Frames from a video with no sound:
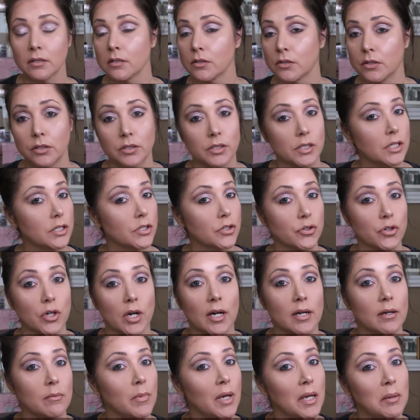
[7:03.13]
Tootsie's
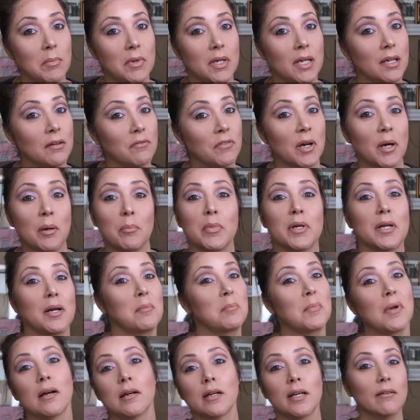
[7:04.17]
trying to make me give up, but I'm
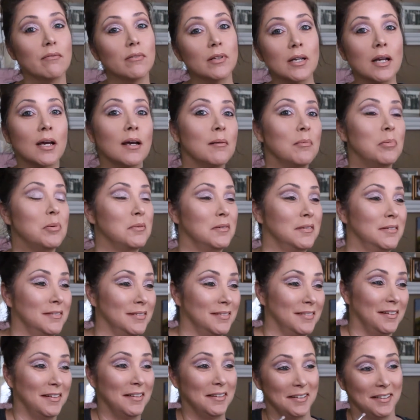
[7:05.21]
not giving up.
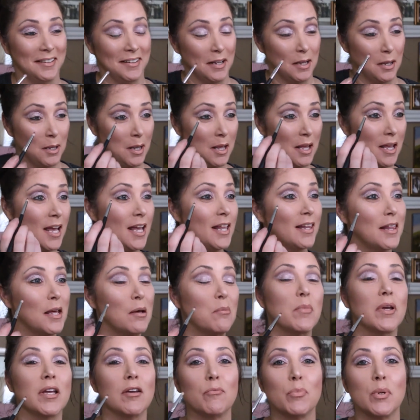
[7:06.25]

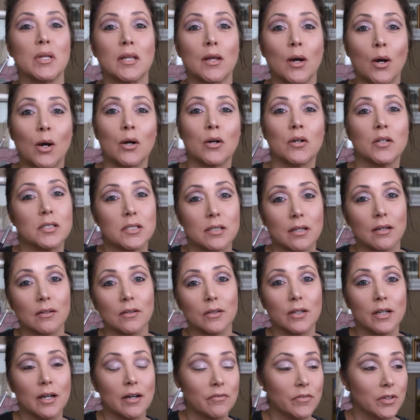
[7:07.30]
That may have been the hardest
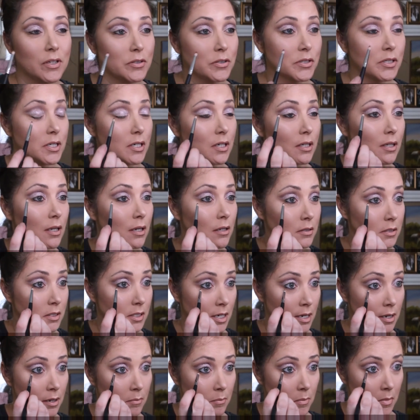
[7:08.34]
color I've used in a long
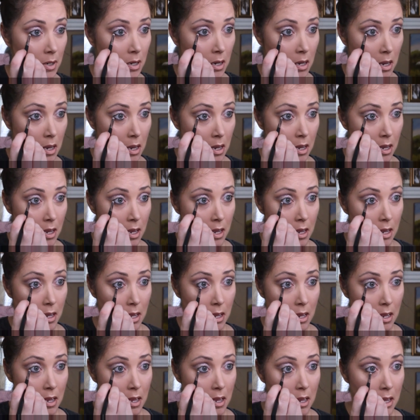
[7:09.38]
time.
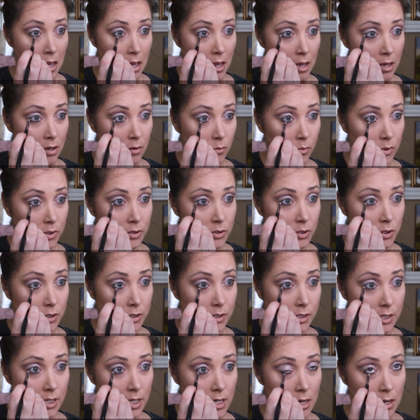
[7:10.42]
And with
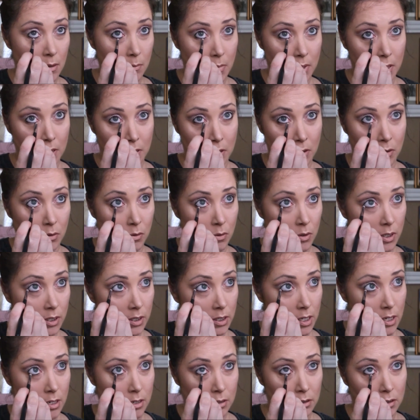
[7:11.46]
Tootsie, I'm going to go
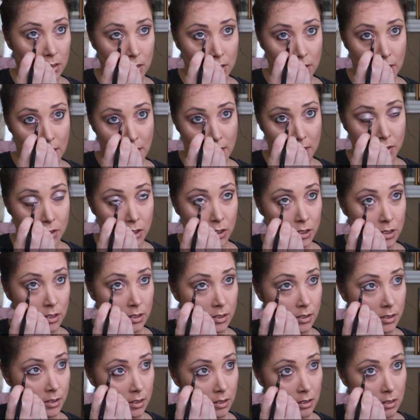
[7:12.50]
along the
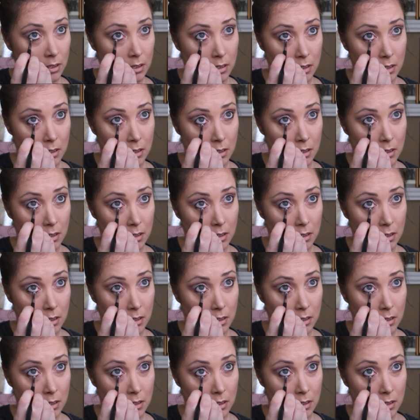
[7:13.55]
lashes.